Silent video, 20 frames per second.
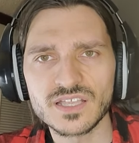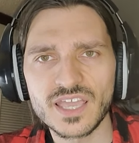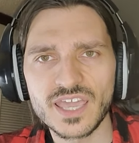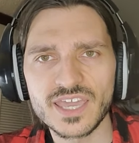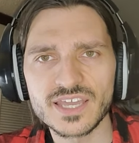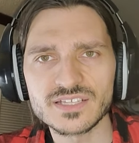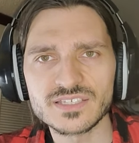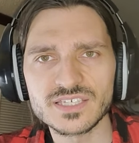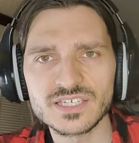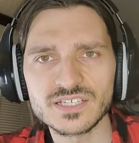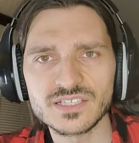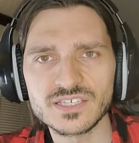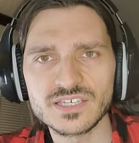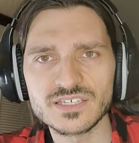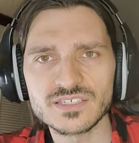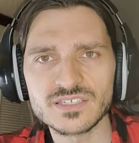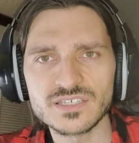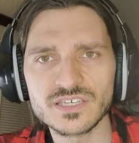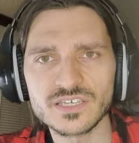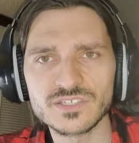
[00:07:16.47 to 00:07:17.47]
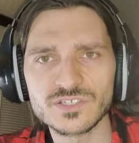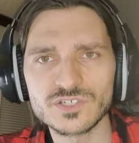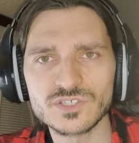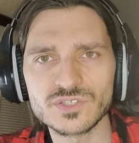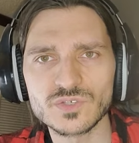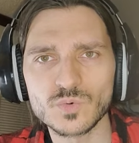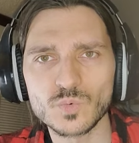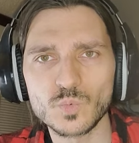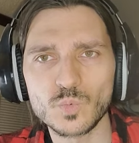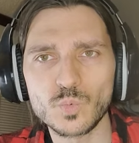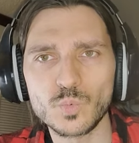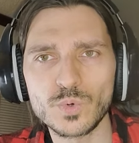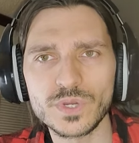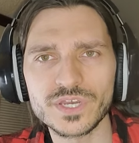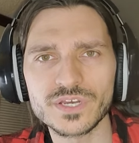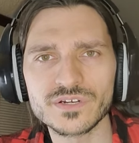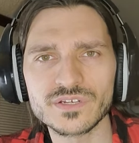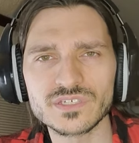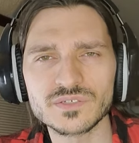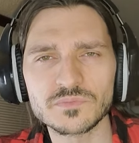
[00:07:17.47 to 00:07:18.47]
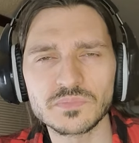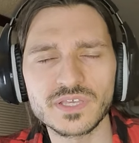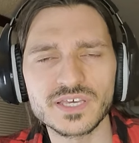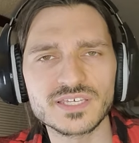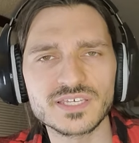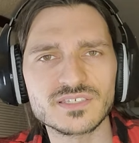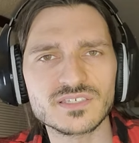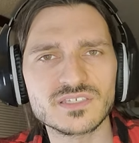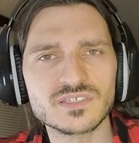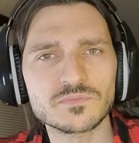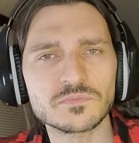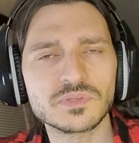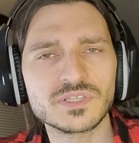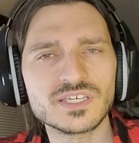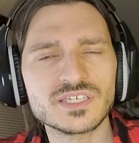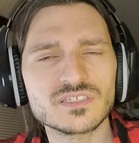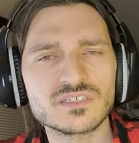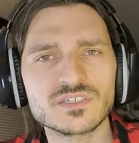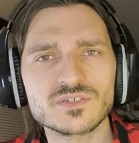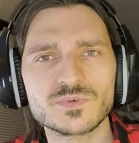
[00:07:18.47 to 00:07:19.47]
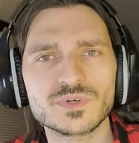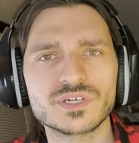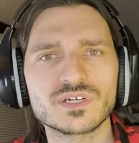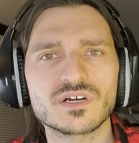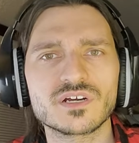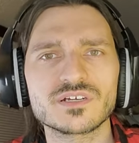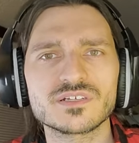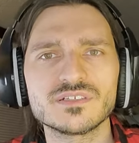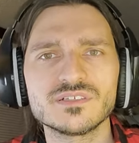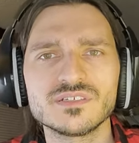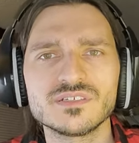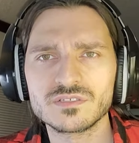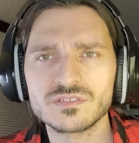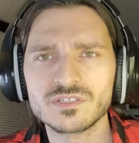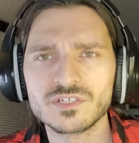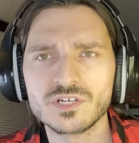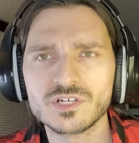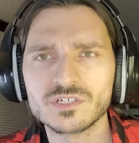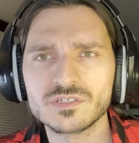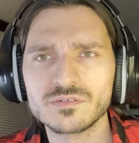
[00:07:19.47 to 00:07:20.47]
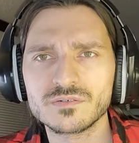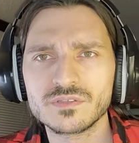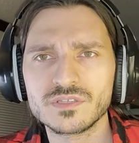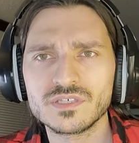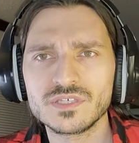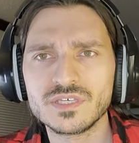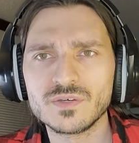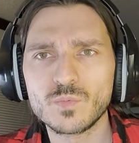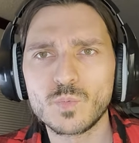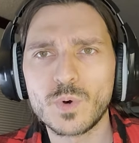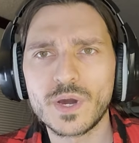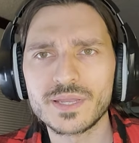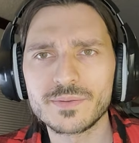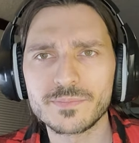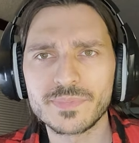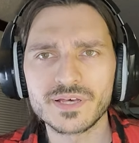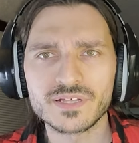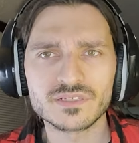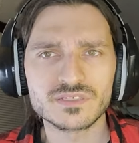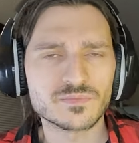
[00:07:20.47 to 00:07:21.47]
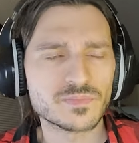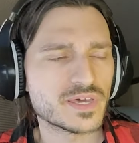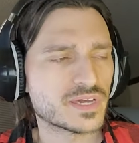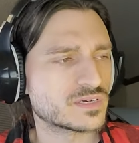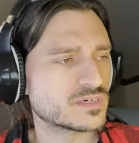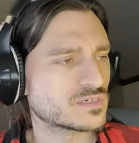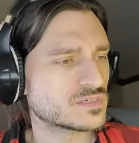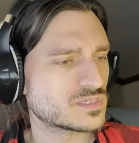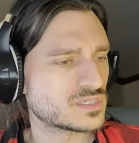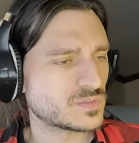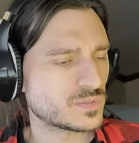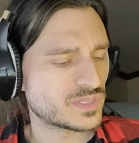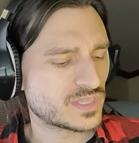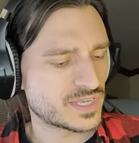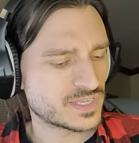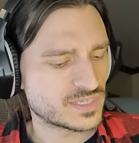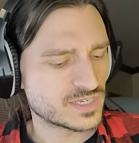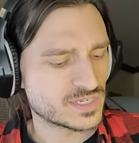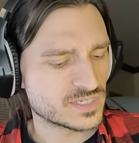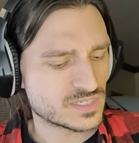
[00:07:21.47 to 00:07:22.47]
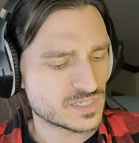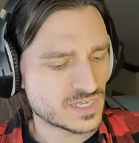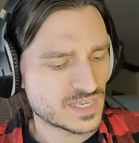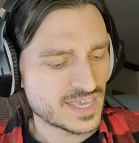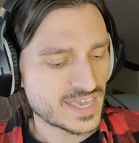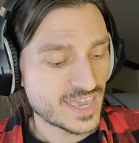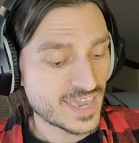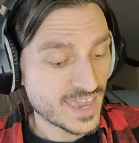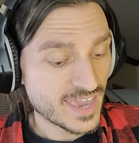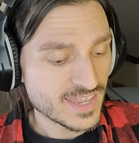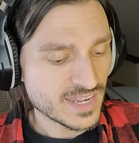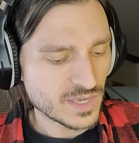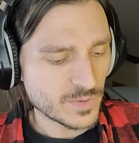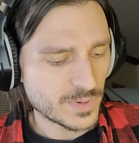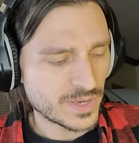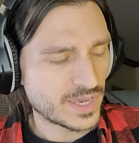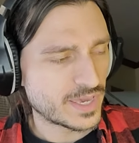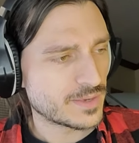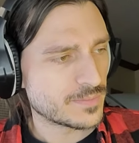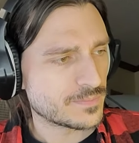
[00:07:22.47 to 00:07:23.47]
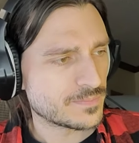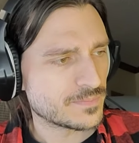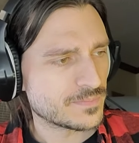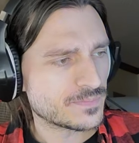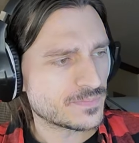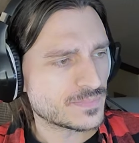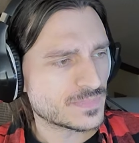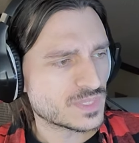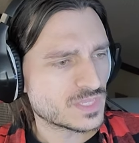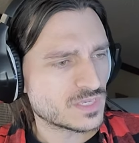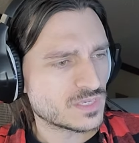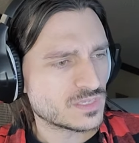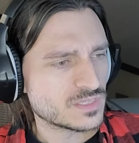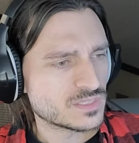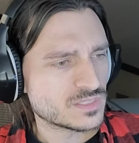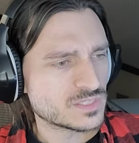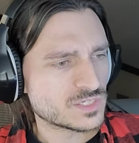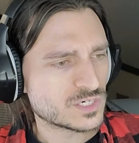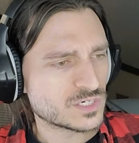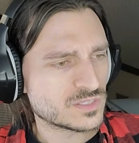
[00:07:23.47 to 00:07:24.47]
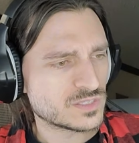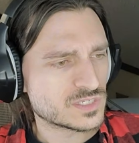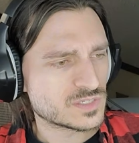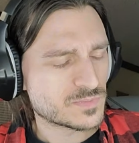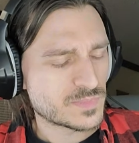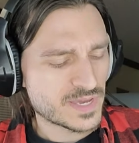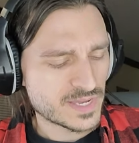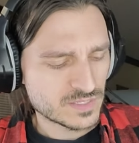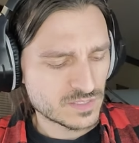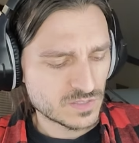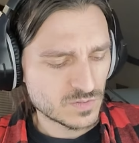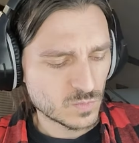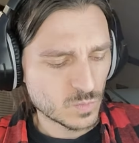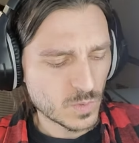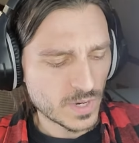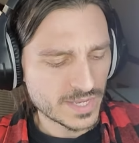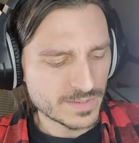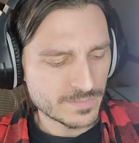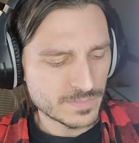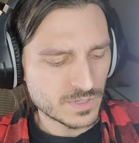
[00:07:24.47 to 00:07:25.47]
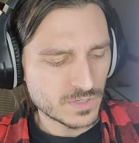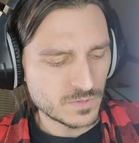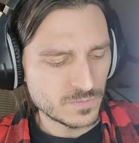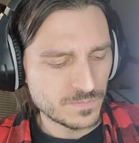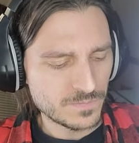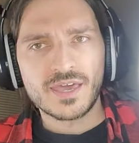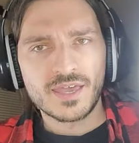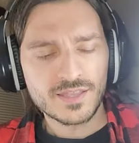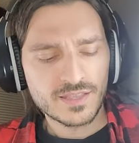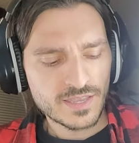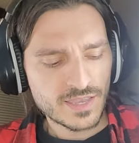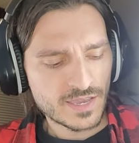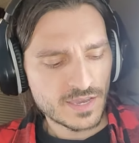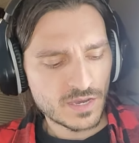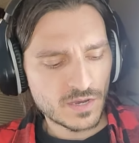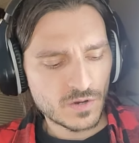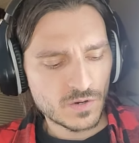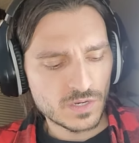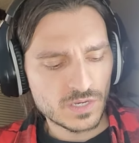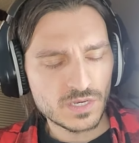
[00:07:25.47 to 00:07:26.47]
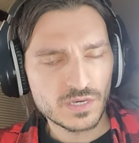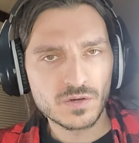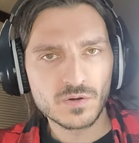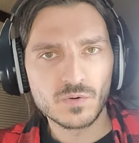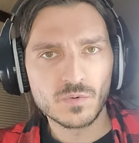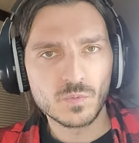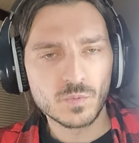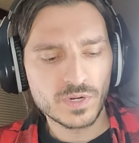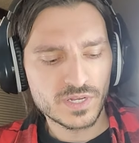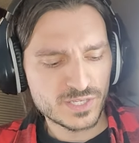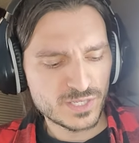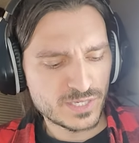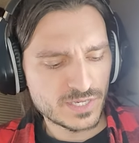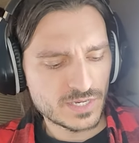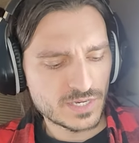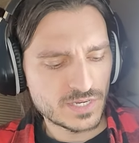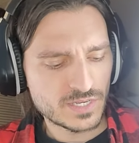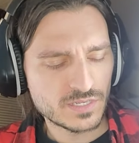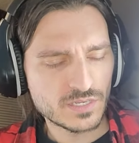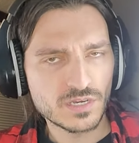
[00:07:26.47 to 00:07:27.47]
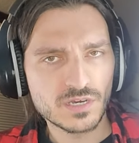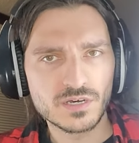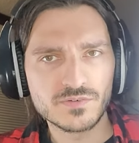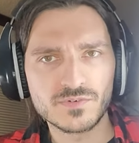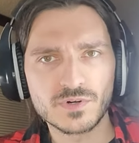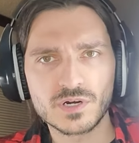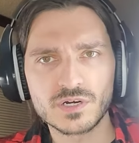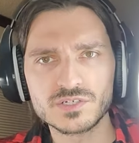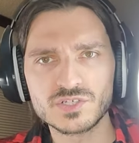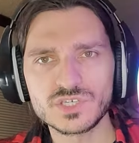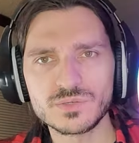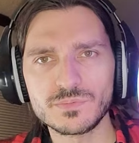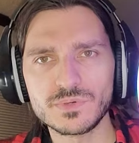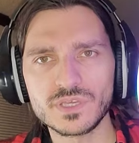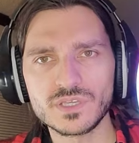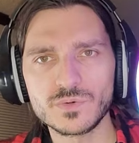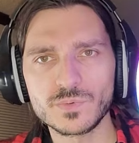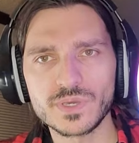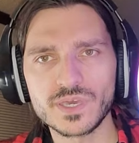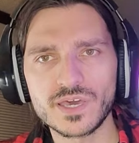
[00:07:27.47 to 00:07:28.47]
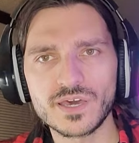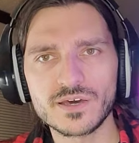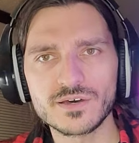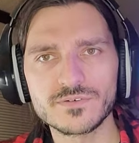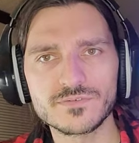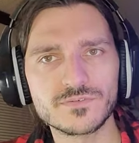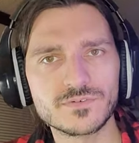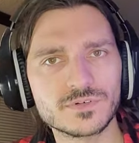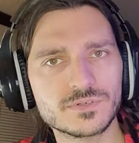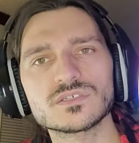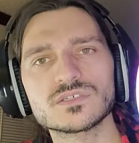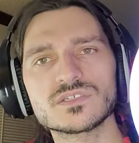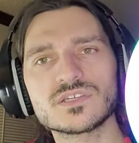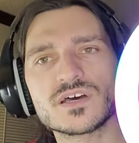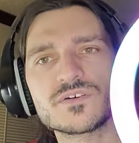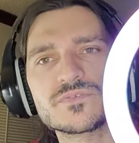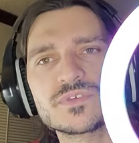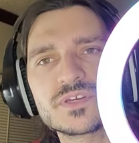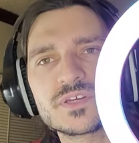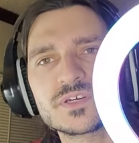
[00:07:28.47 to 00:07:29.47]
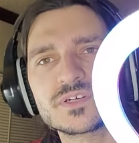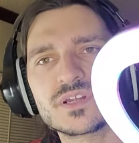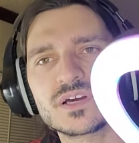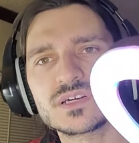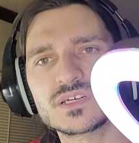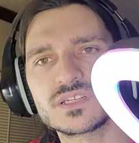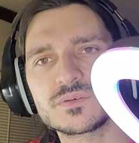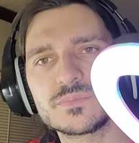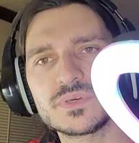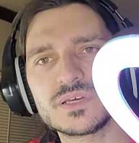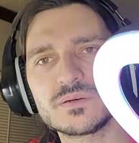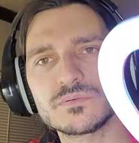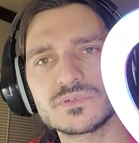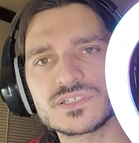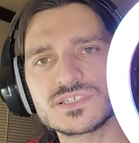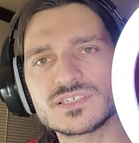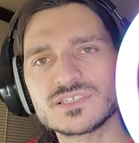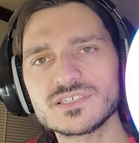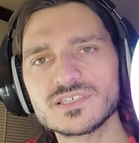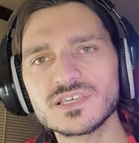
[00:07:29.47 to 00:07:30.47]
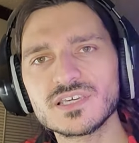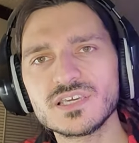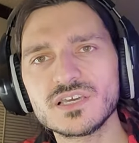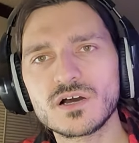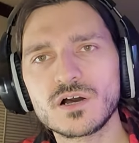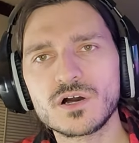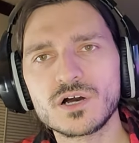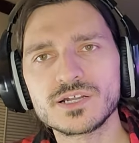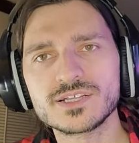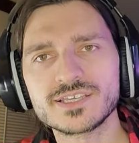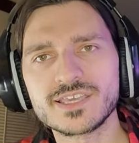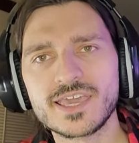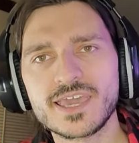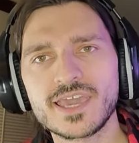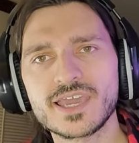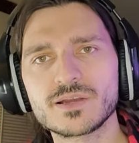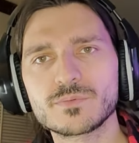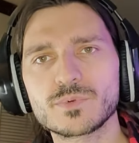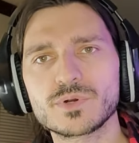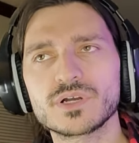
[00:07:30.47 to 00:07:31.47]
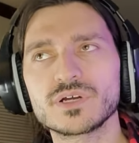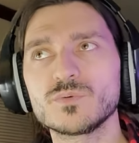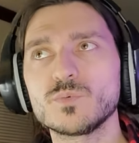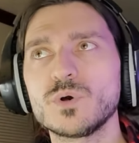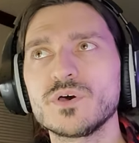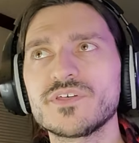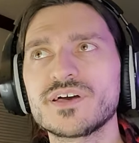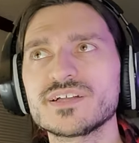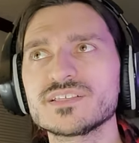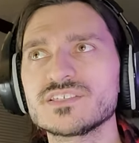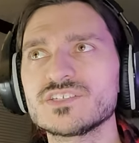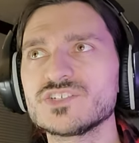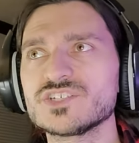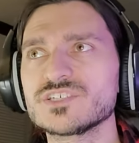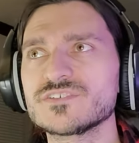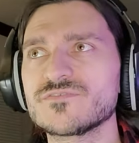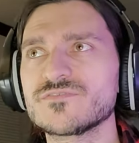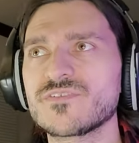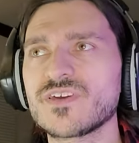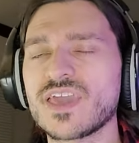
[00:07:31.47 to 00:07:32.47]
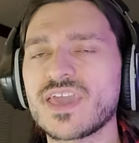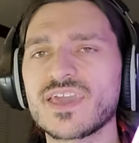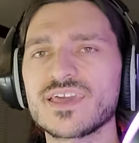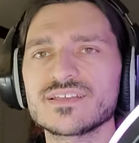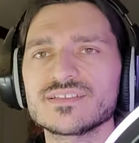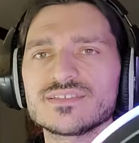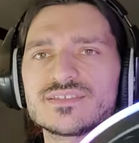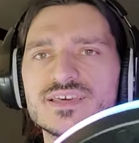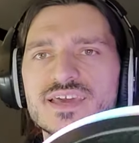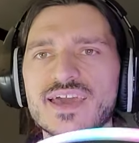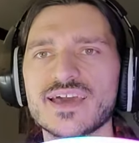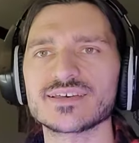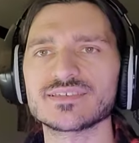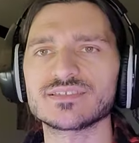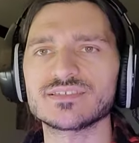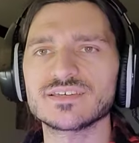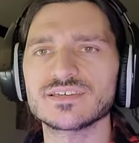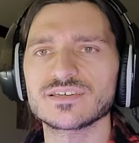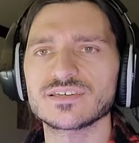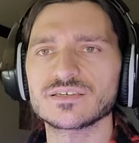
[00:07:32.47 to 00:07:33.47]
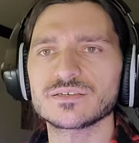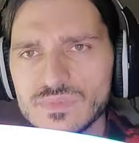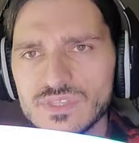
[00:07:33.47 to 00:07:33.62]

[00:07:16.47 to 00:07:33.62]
anti-aliasing and just the weirdest places. Please disregard. Turn the white balance back on and see what that does. Anyway, turn this back to the white mode. And now, what kind of RGB do we have? Stuff that you're not going to be able to see on camera. Well, that's just fantastic.